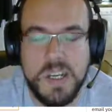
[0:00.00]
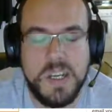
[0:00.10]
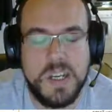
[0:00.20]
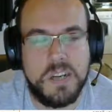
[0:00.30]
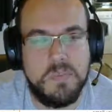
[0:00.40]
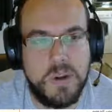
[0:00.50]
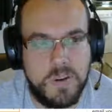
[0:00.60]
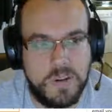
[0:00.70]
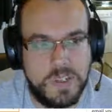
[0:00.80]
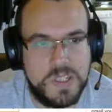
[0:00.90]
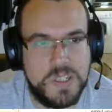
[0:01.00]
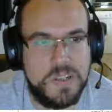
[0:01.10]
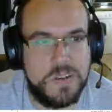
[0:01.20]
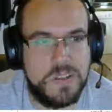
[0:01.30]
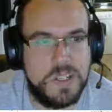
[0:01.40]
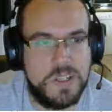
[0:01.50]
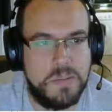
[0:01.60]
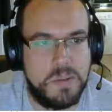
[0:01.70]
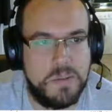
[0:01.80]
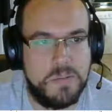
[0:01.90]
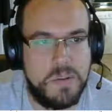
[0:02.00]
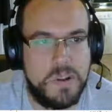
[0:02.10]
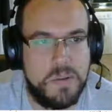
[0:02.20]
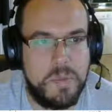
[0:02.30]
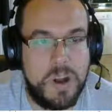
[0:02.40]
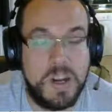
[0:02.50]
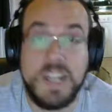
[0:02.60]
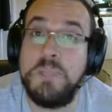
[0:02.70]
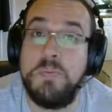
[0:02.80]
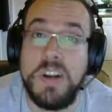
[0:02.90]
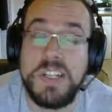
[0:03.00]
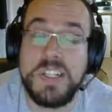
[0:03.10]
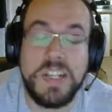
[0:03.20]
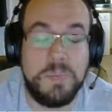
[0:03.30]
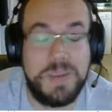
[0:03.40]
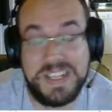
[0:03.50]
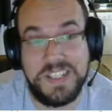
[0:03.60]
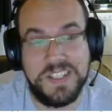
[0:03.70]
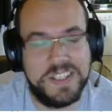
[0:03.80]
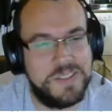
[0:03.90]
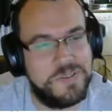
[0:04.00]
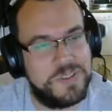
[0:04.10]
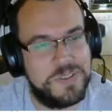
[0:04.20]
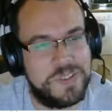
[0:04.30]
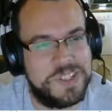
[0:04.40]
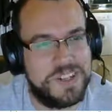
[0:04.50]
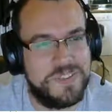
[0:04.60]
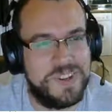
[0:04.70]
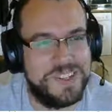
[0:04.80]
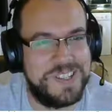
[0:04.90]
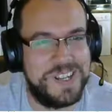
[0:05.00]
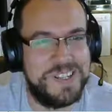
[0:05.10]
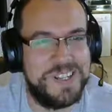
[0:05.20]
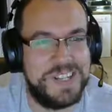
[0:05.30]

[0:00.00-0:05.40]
components, not AliExpress capacitors and all sorts of stuff like that. And it's